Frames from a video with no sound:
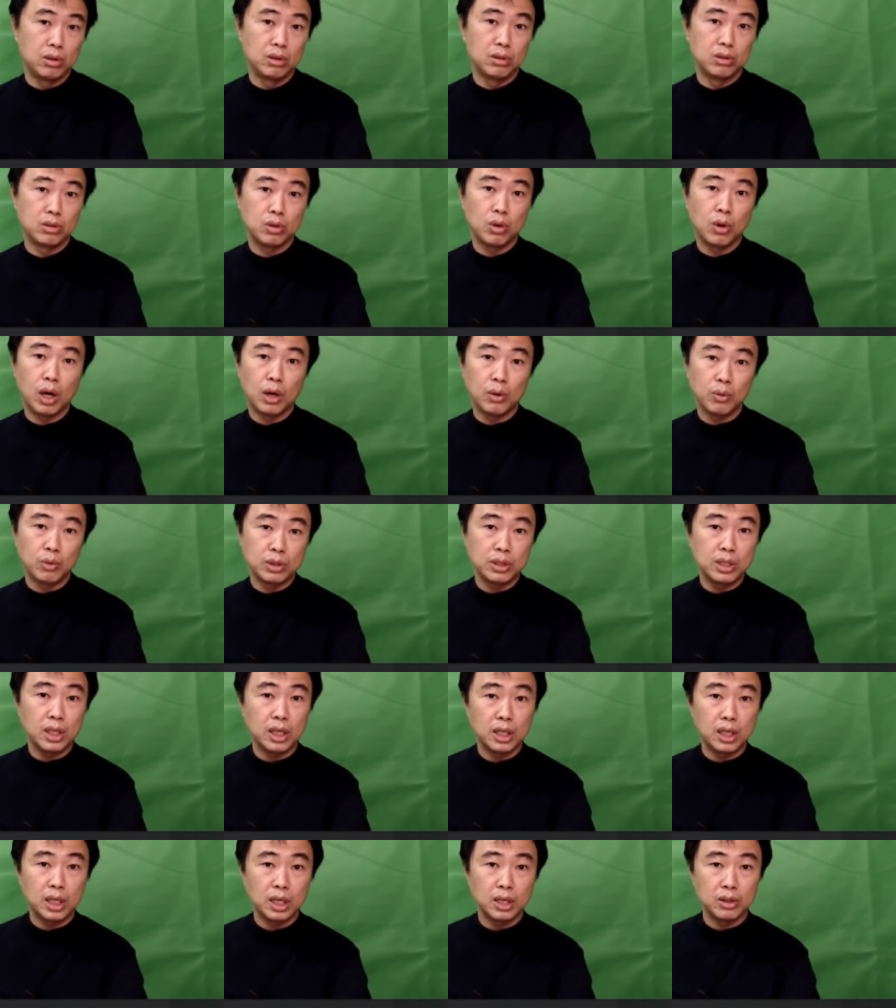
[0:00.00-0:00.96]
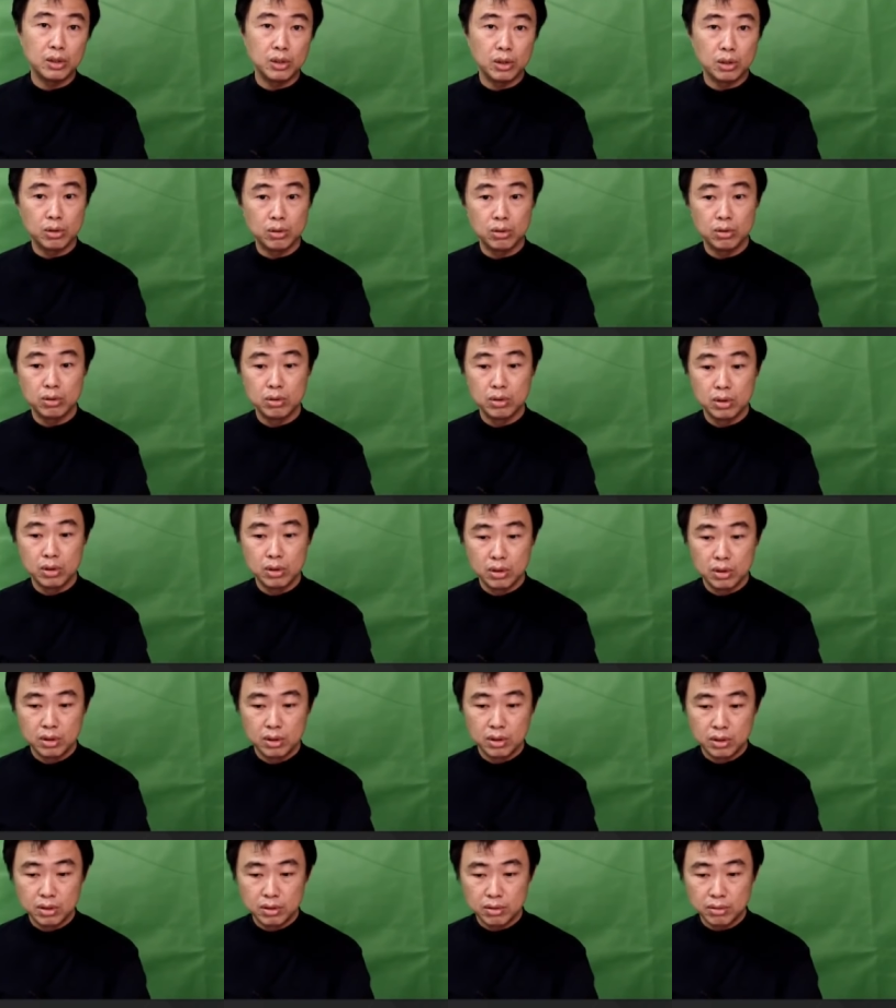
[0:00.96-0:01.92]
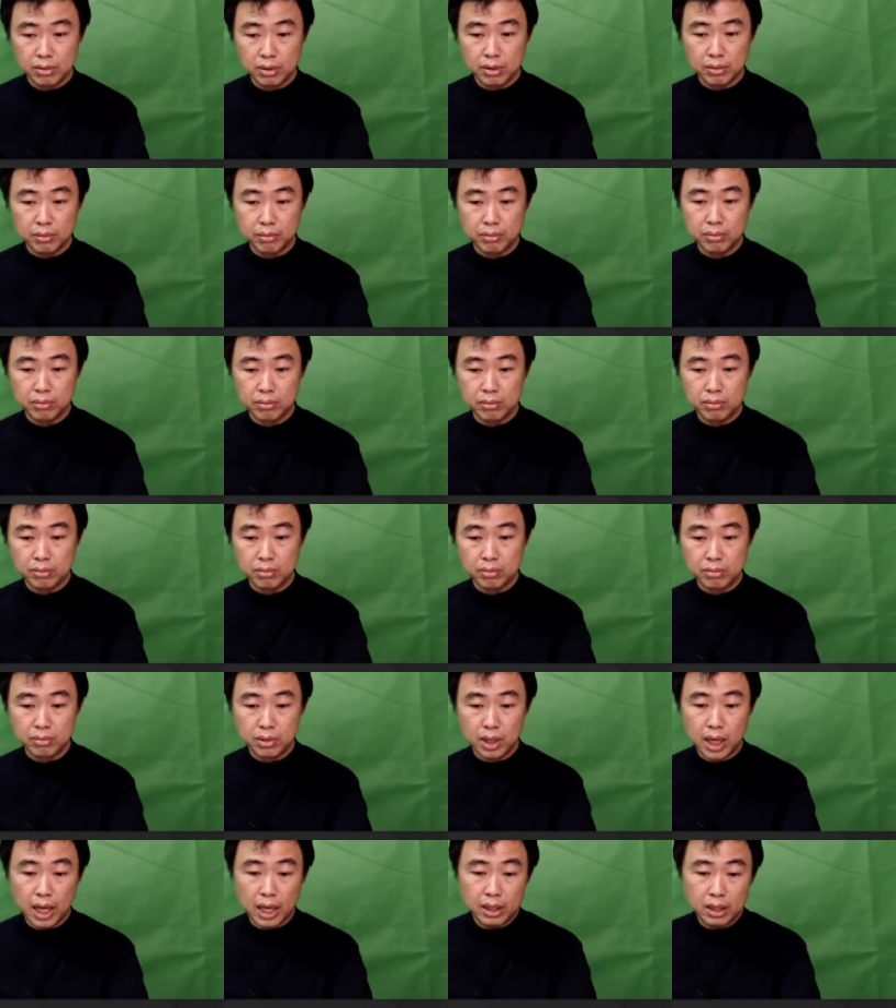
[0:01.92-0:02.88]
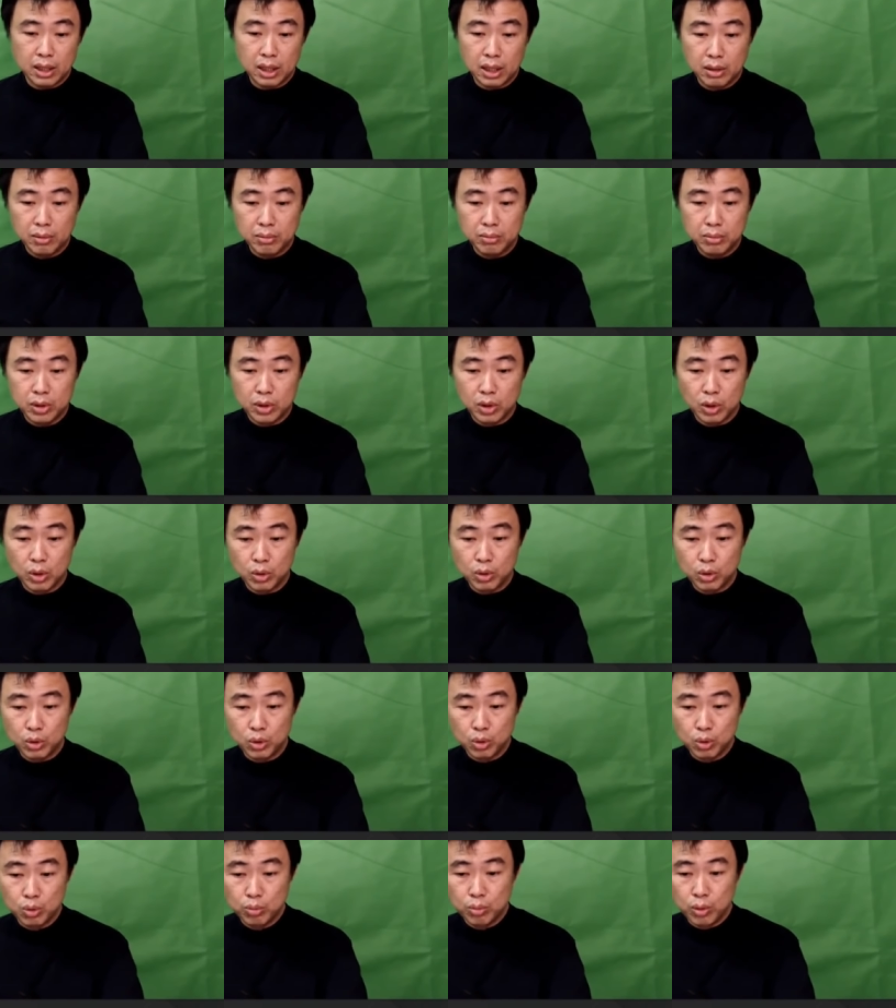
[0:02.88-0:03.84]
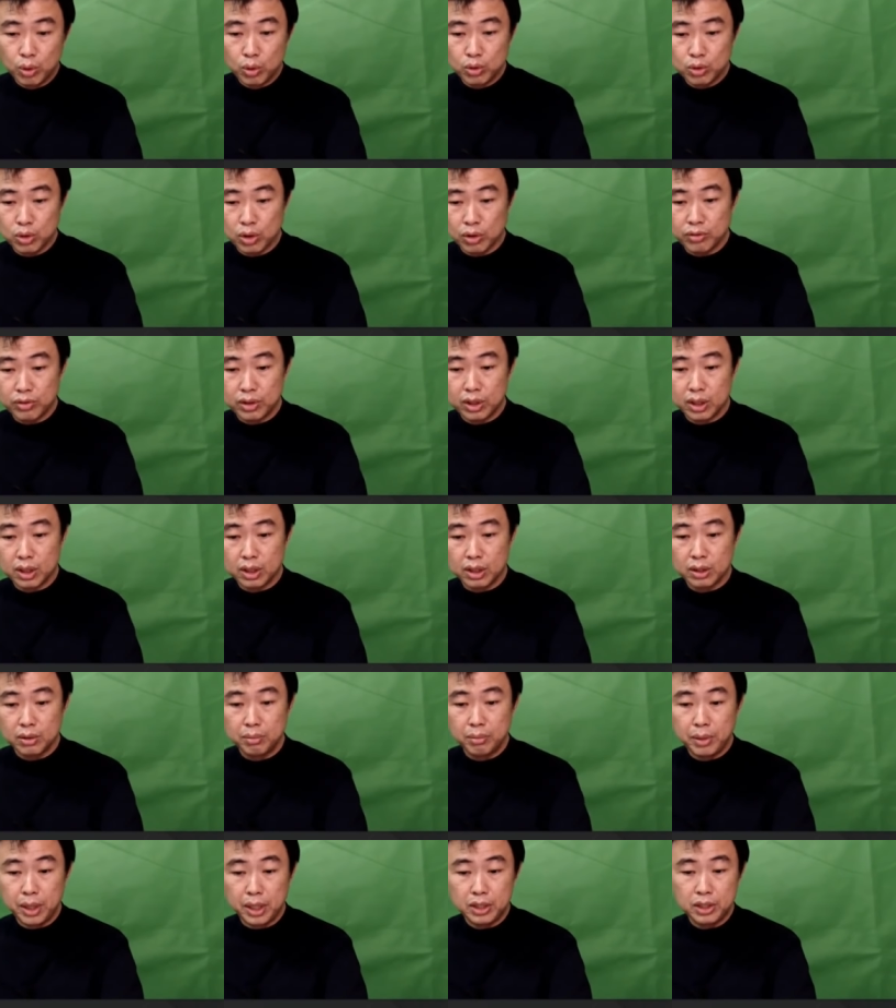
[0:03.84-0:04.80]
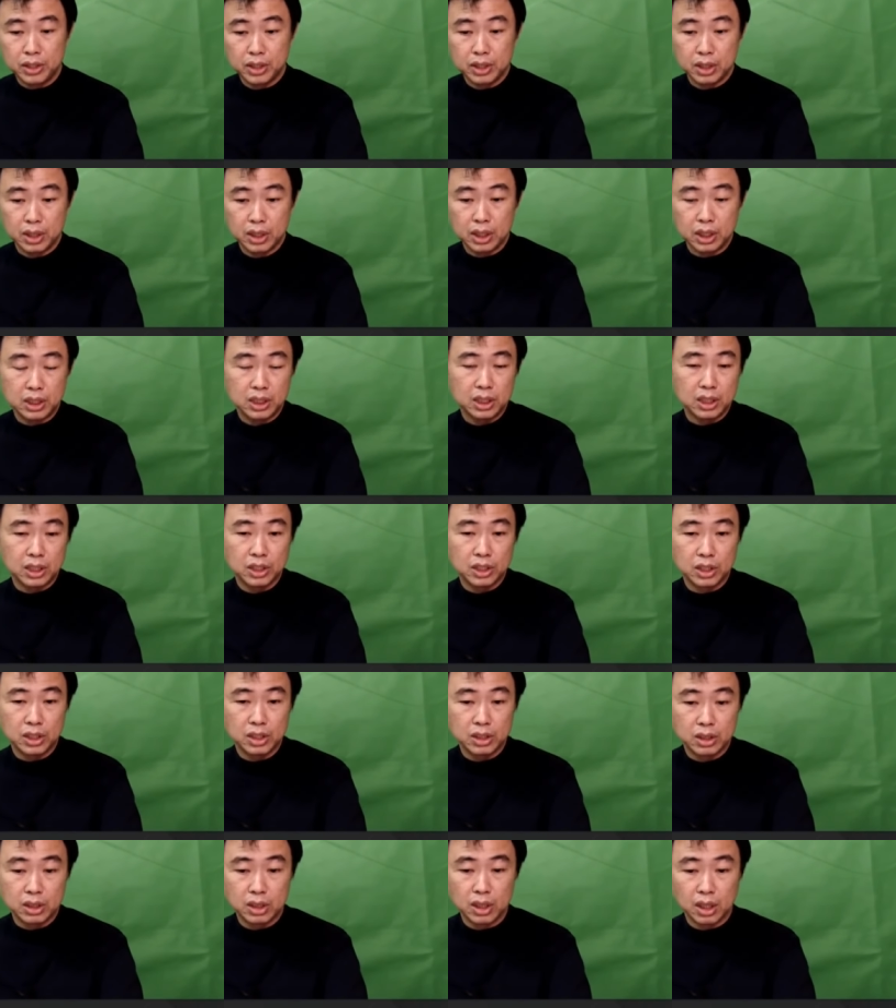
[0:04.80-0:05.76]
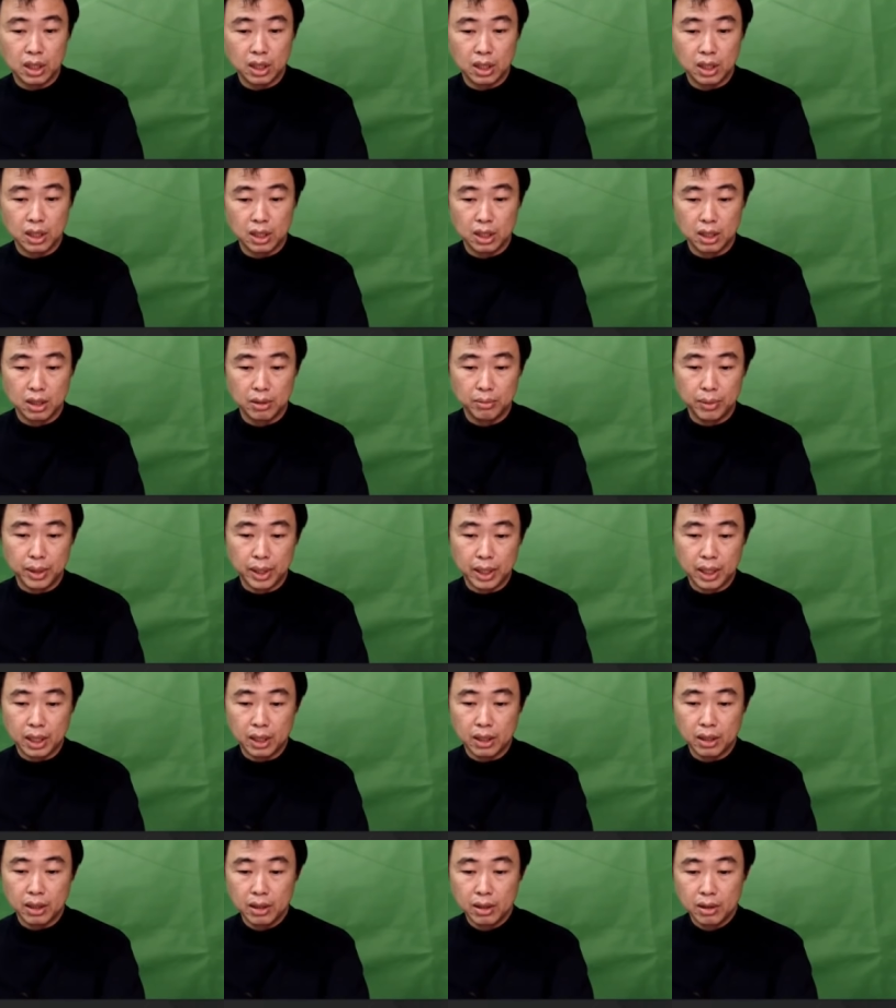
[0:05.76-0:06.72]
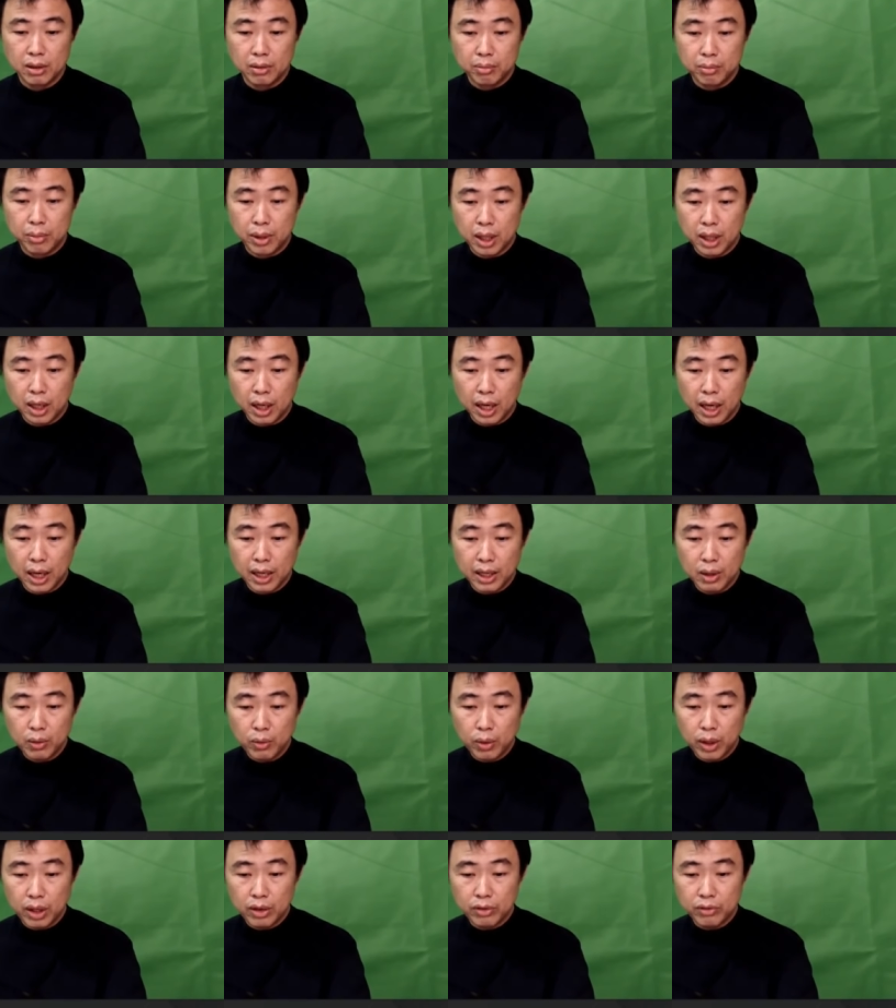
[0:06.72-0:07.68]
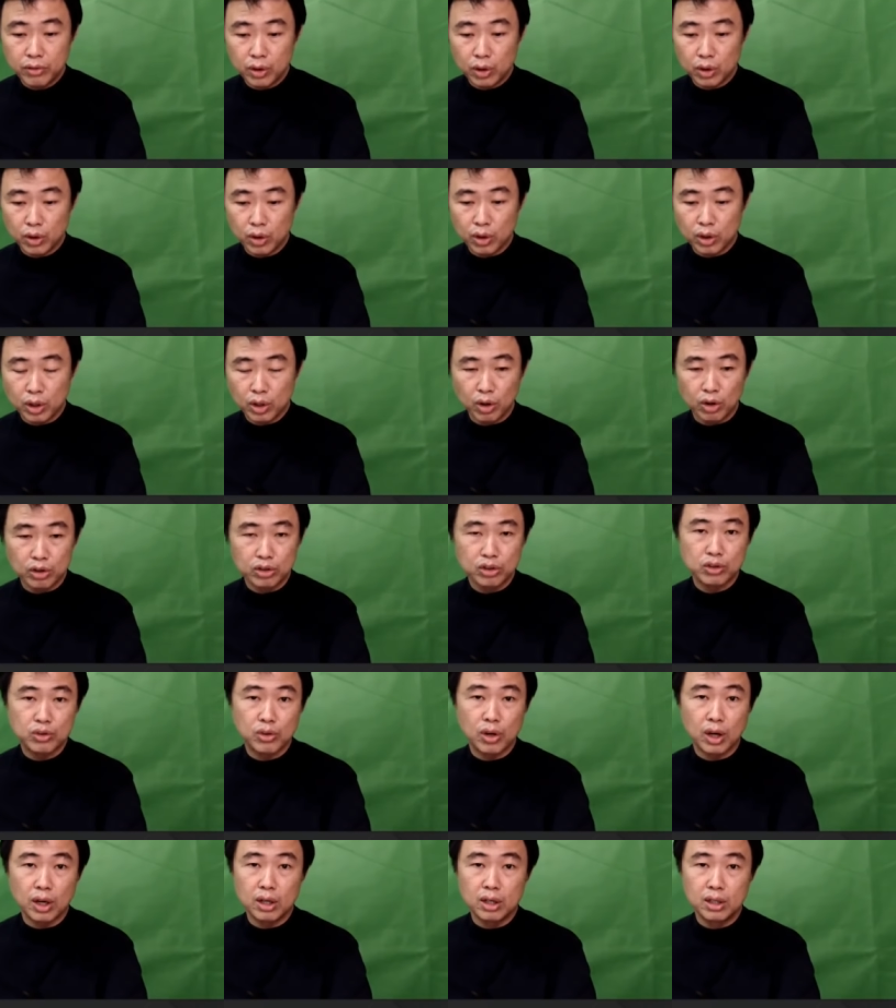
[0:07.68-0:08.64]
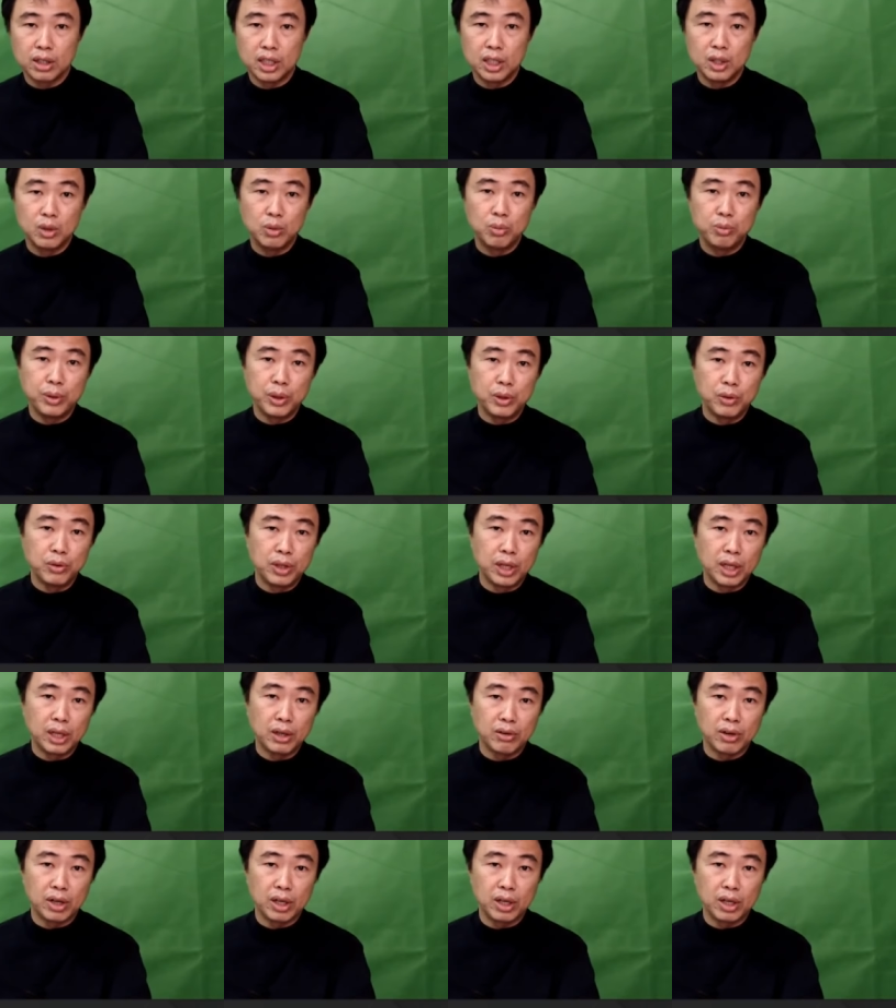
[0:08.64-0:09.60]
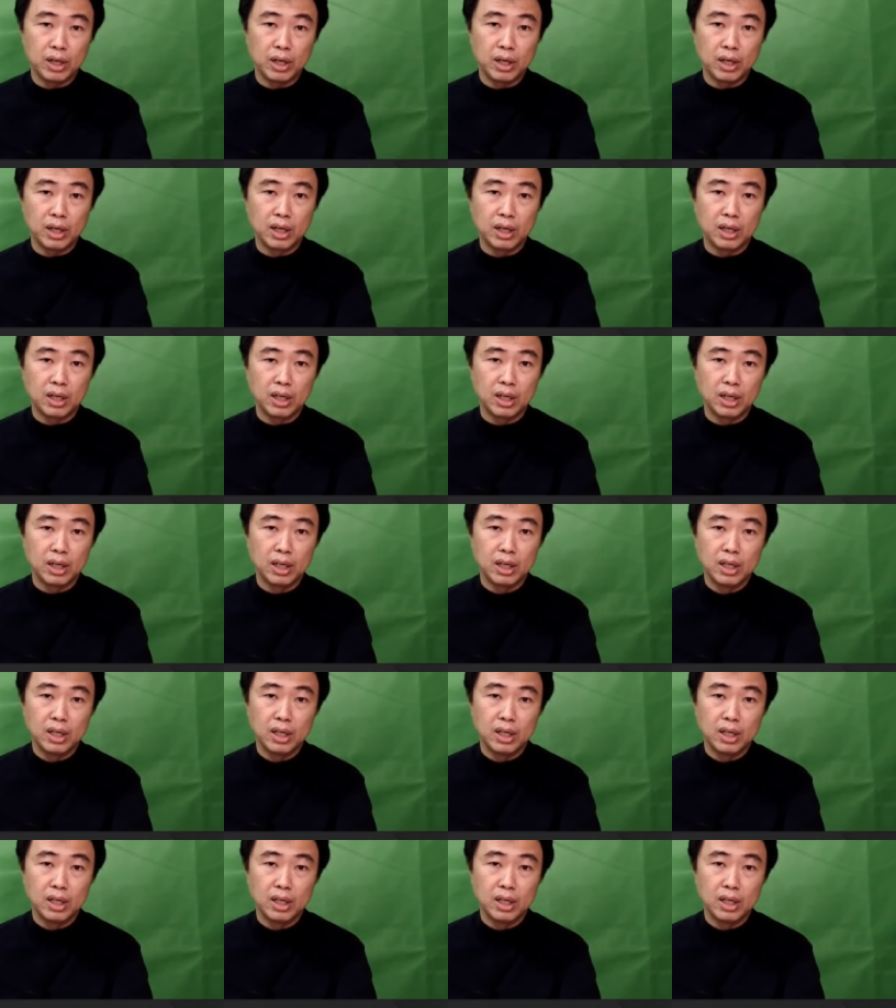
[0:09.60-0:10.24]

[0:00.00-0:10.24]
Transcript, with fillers: So I would say that you know um, let him you know do most of the major decision uh, making. But anyway, if you're gonna construct a new building, right? Uh,